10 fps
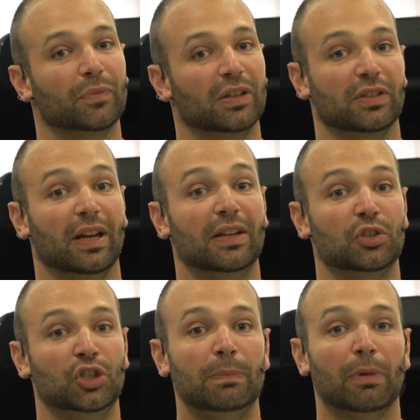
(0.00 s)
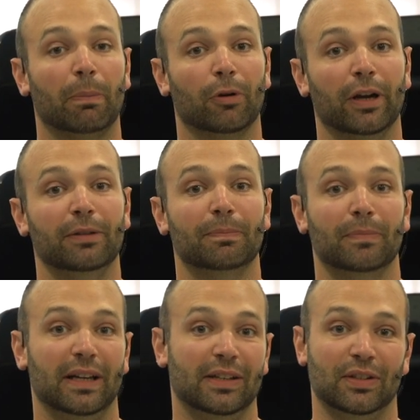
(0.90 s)
It's a nice cheap upgrade.
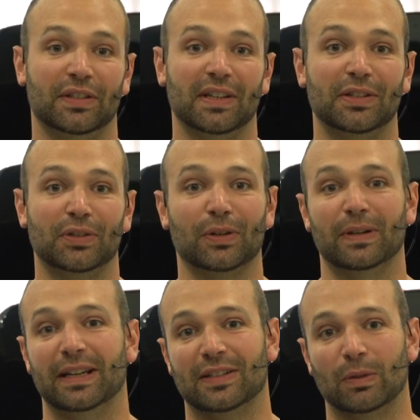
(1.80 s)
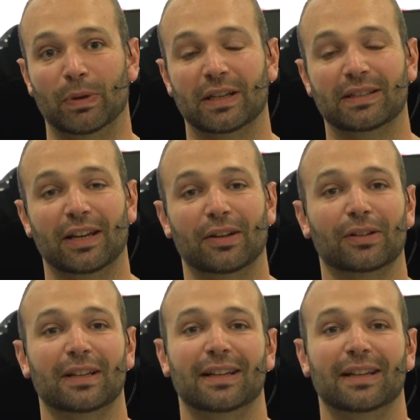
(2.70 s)
It's the sensor, it's the pigtail,